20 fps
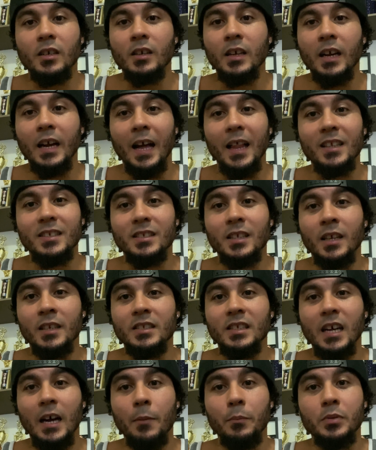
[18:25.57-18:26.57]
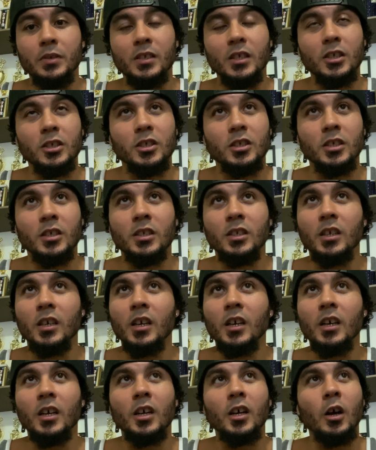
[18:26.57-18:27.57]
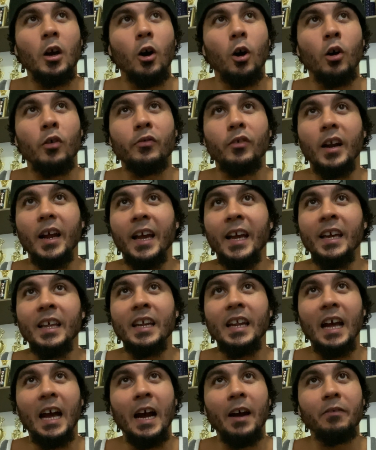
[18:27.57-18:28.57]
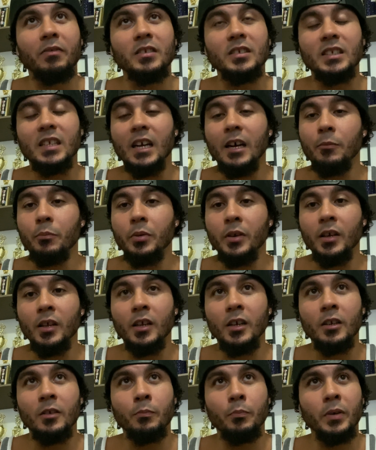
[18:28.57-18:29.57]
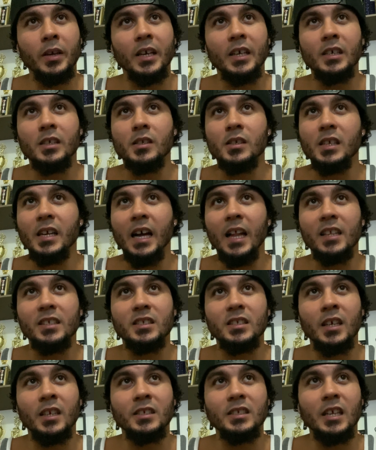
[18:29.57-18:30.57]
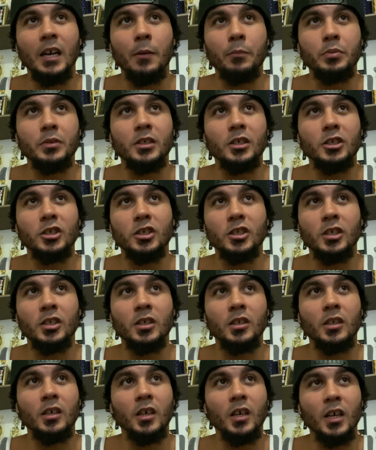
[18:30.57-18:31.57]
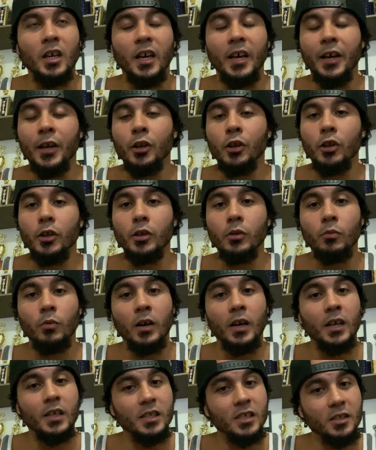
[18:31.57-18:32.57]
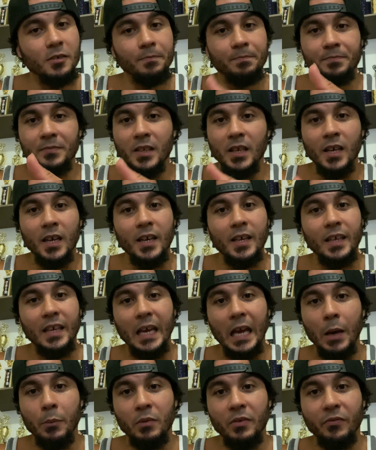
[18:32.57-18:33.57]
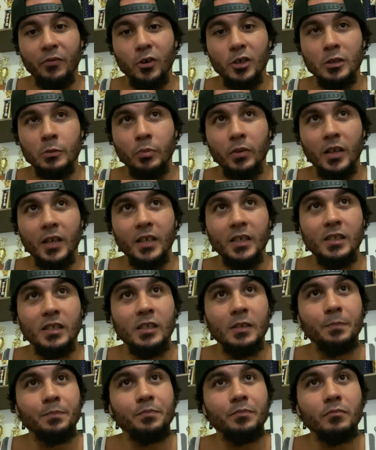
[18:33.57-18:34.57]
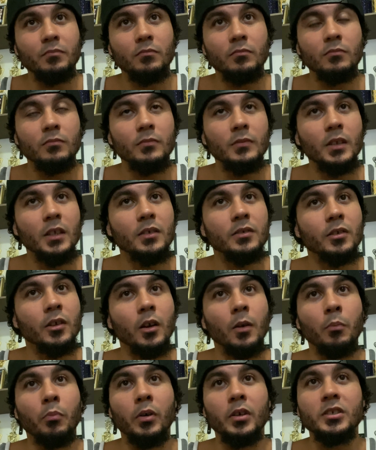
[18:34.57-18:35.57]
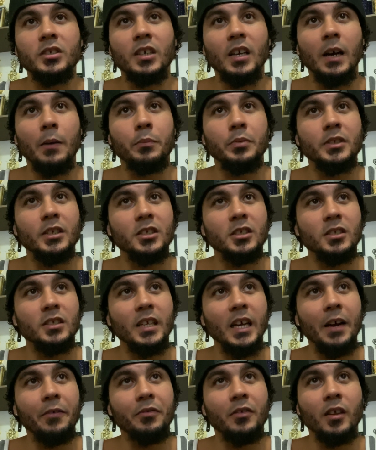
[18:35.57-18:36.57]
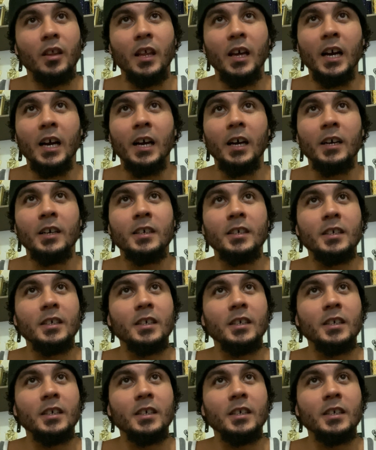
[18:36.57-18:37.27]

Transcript: calisthenics competition. Over 80 athletes competed. Biggest calisthenics competition in the U.S. Came in first place. Did a bunch of competitions after that.